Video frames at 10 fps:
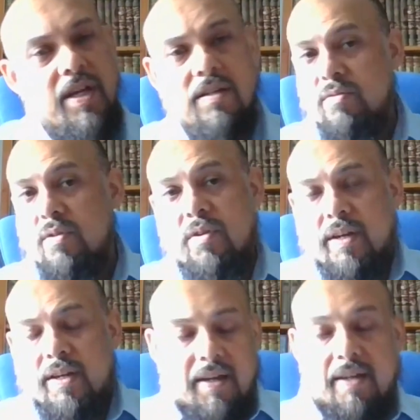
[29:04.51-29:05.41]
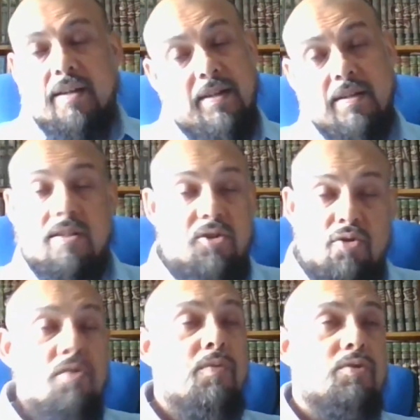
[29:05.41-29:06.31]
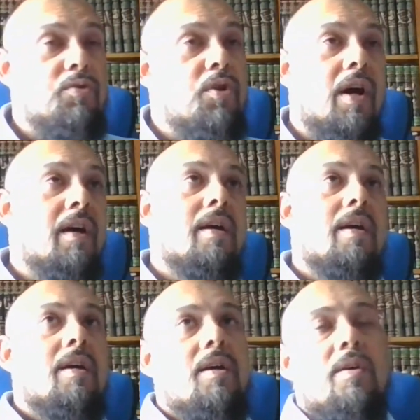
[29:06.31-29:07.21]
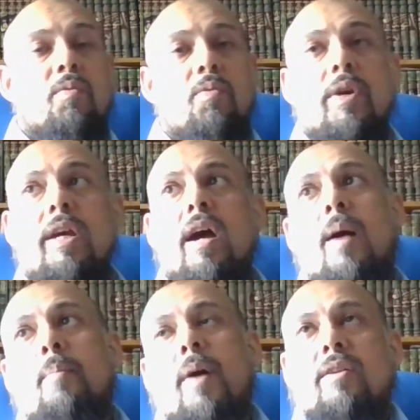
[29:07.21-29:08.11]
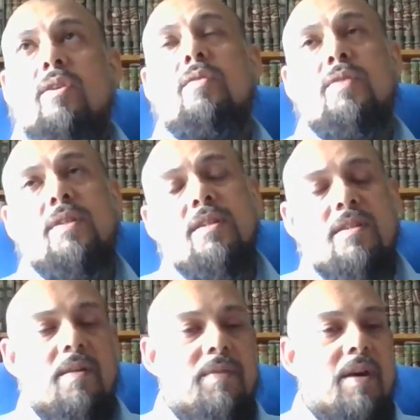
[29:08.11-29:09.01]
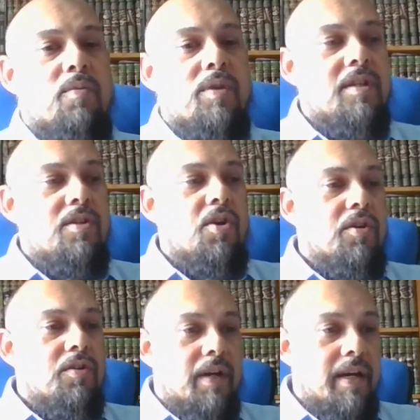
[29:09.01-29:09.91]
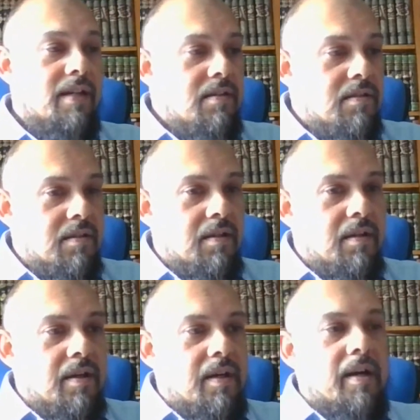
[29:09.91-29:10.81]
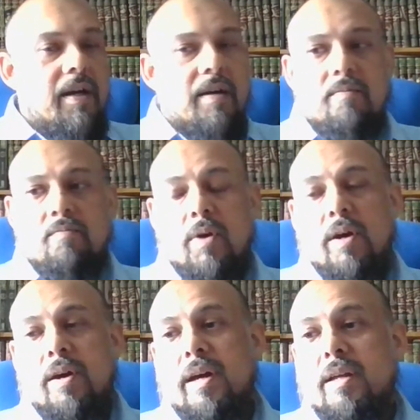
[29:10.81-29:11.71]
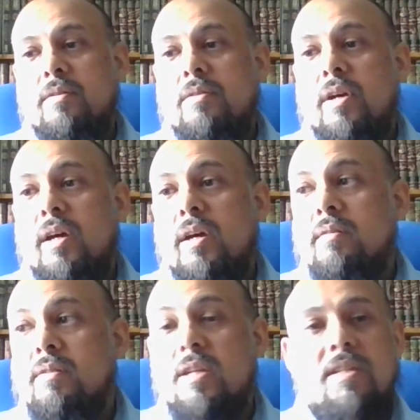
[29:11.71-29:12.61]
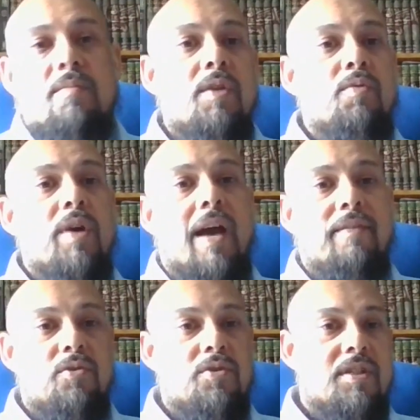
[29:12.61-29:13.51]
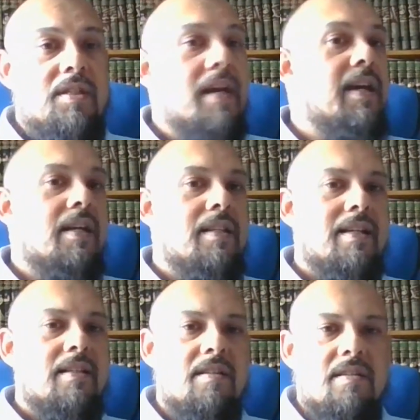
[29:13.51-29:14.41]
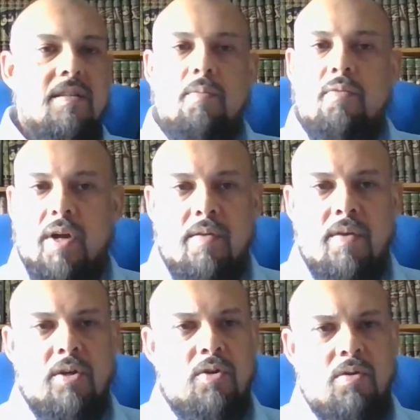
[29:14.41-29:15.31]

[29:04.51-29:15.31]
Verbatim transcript: Yes, we, it, it's true. We do not. We are part of a system that we did not create. And uh, does it mean we have to stay in that system forever?